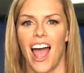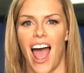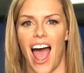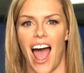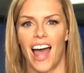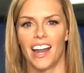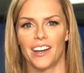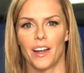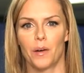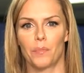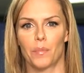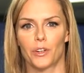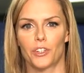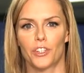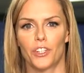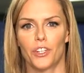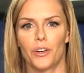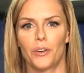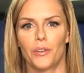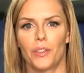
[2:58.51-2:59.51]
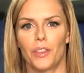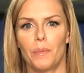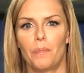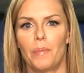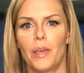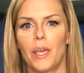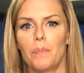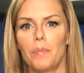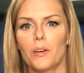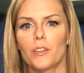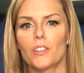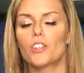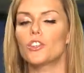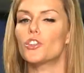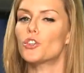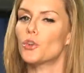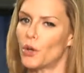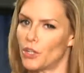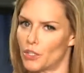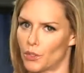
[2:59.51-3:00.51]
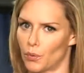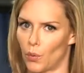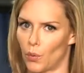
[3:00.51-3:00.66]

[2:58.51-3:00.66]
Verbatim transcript: At number 2, the People's Choice